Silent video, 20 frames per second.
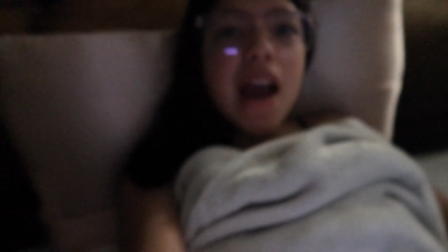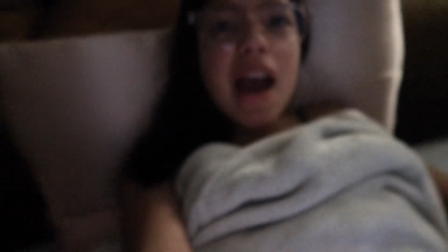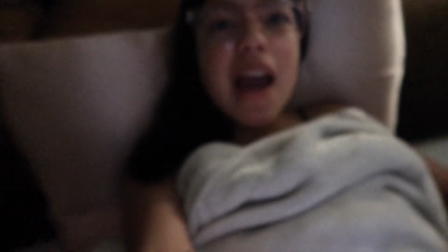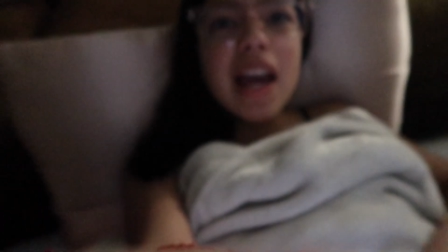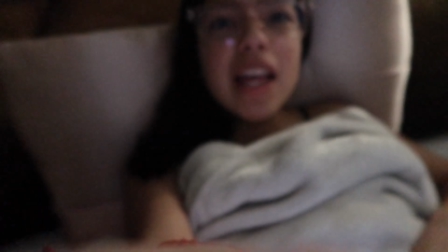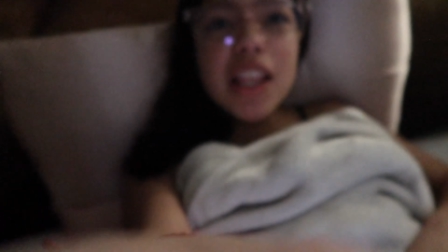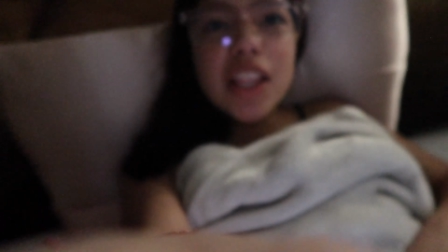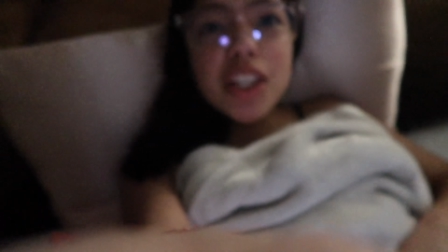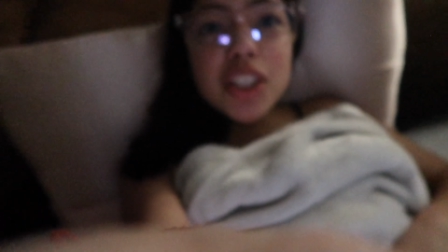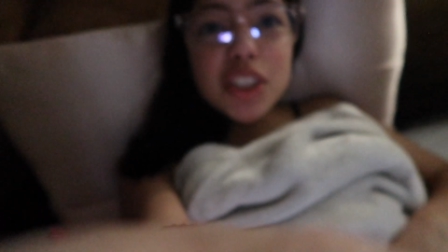
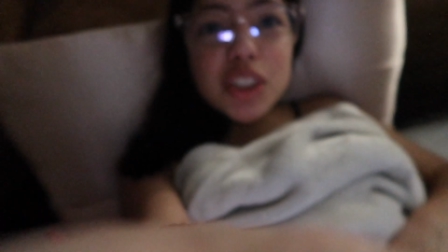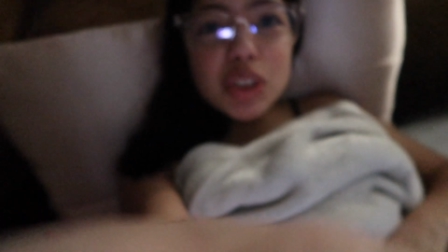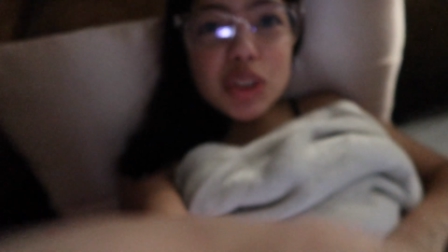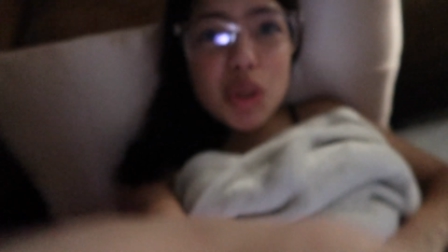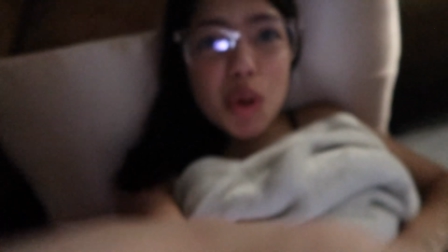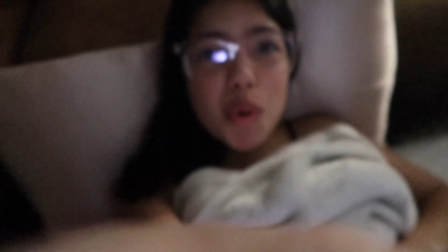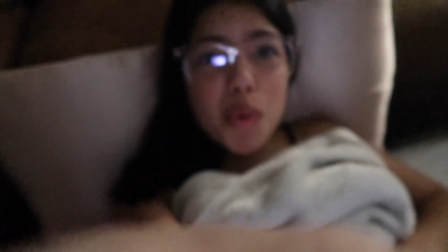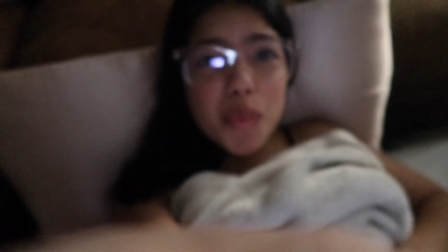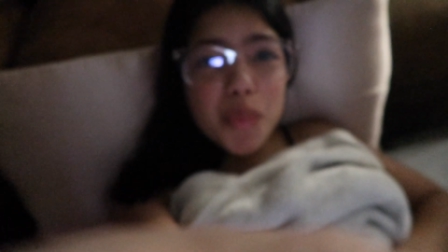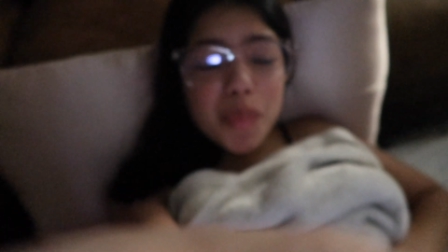i look
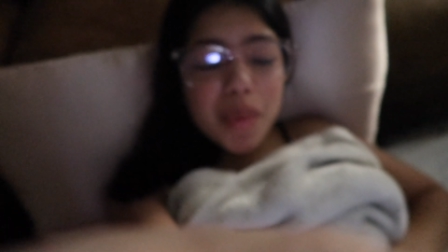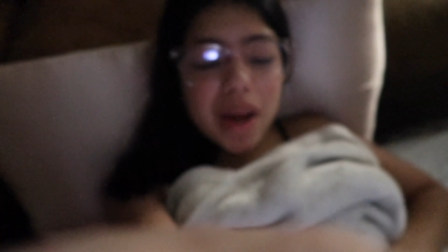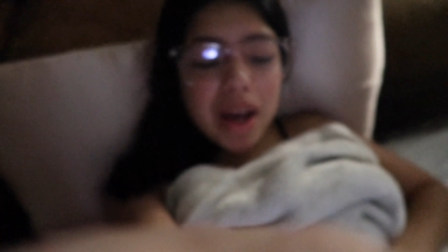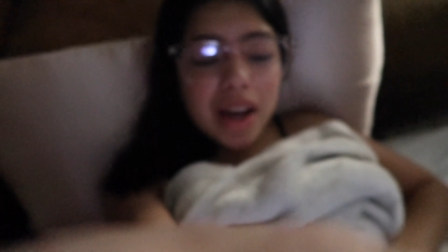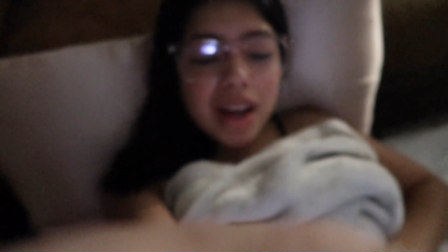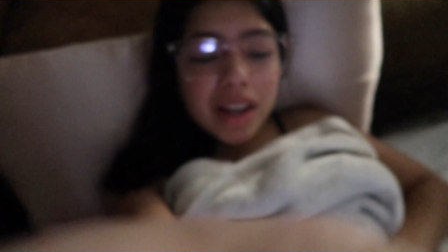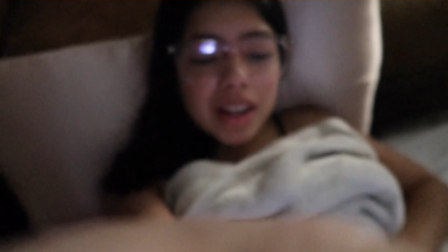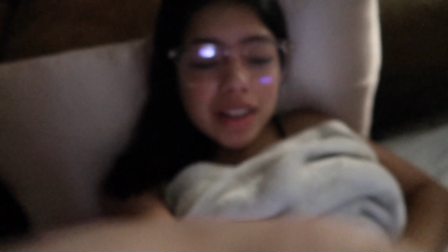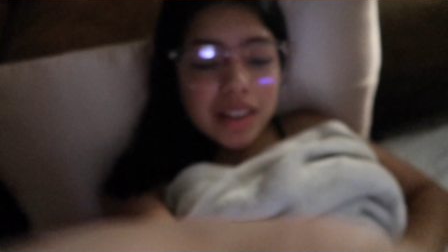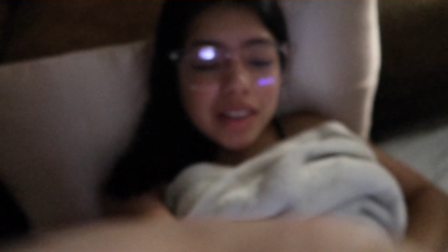so
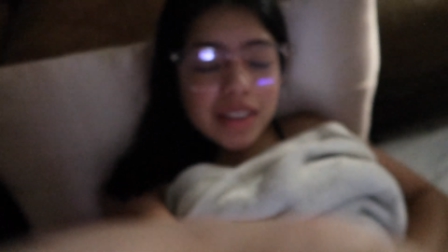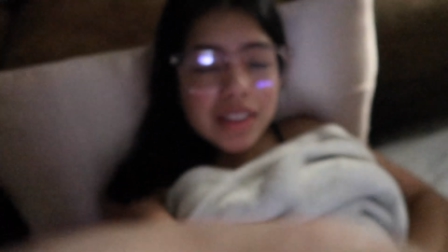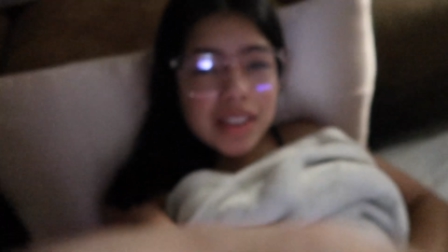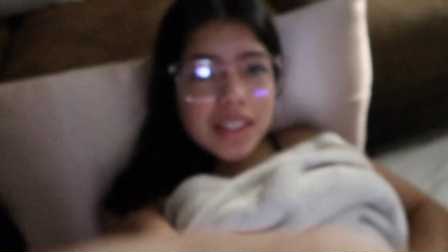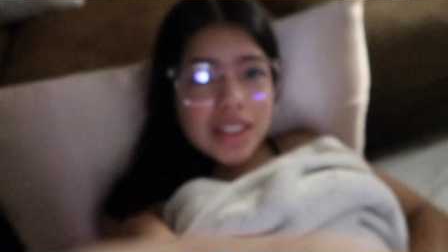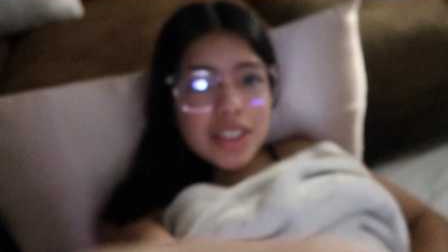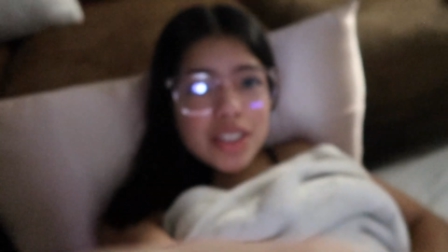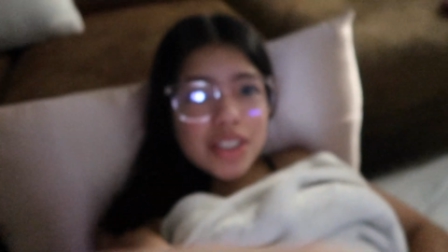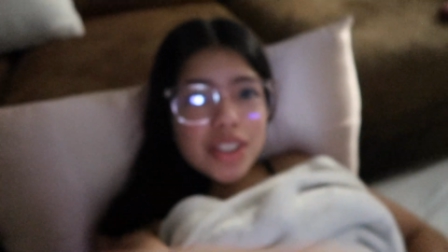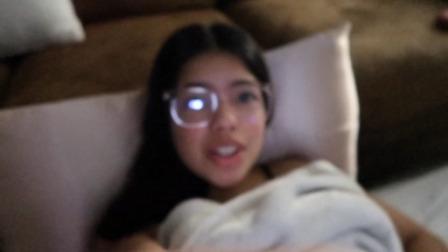bad
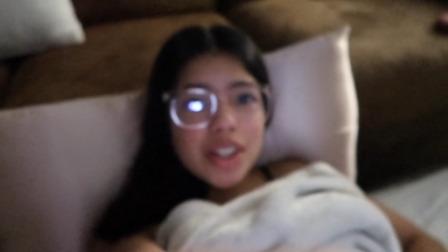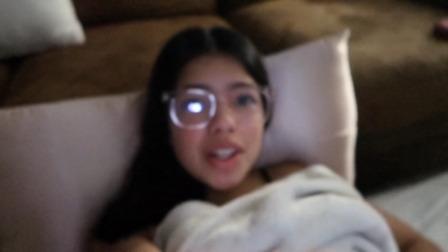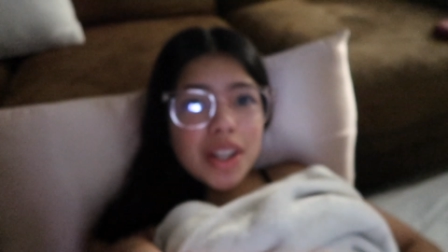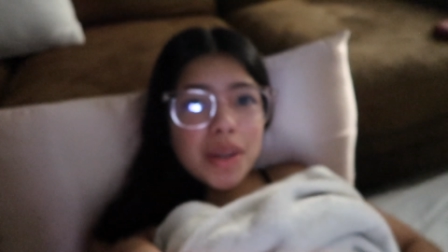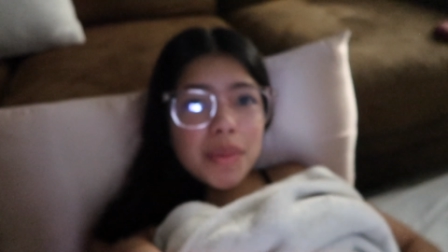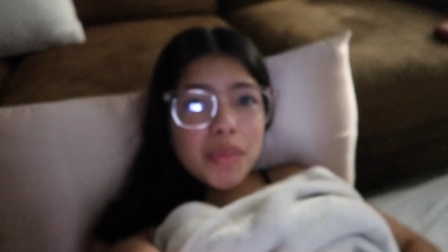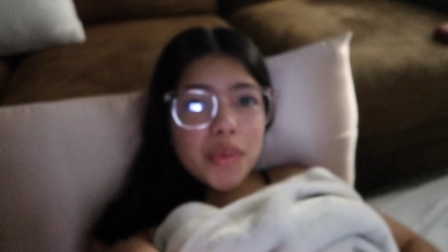yesterday